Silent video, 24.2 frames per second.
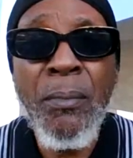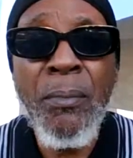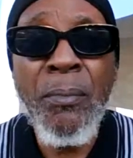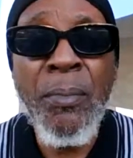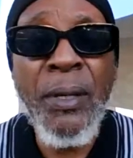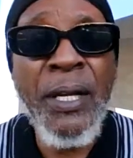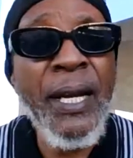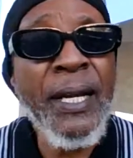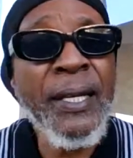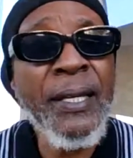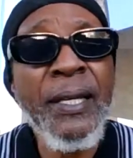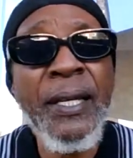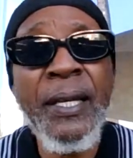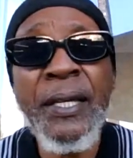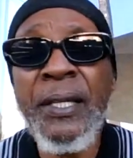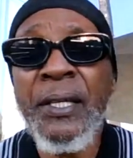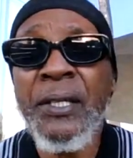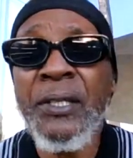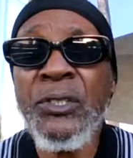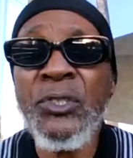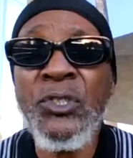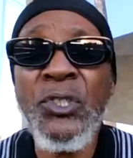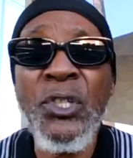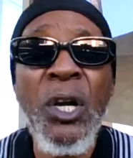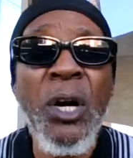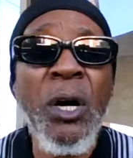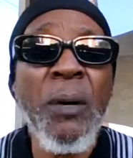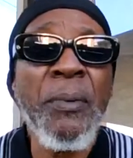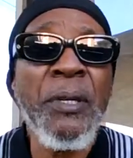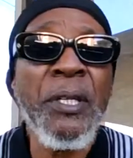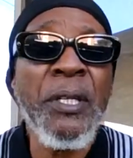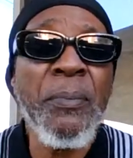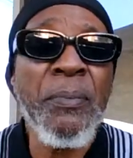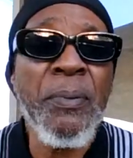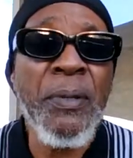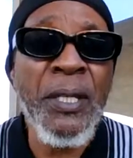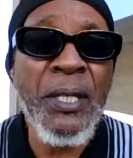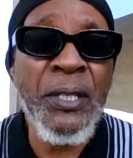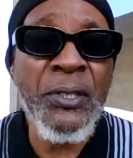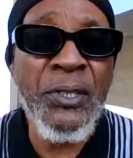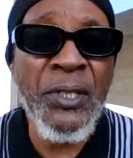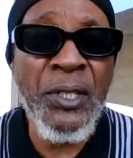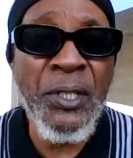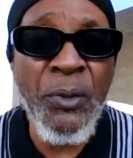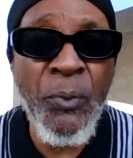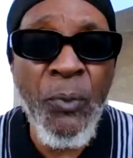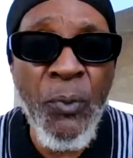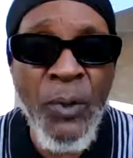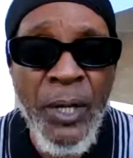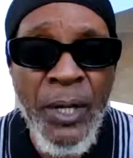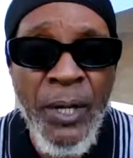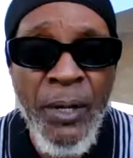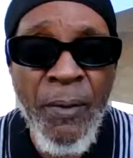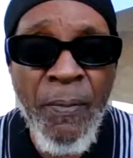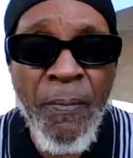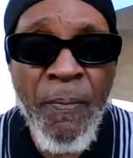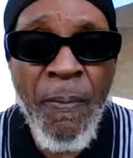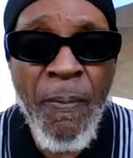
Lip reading: but I can't get a job any place, anywhere.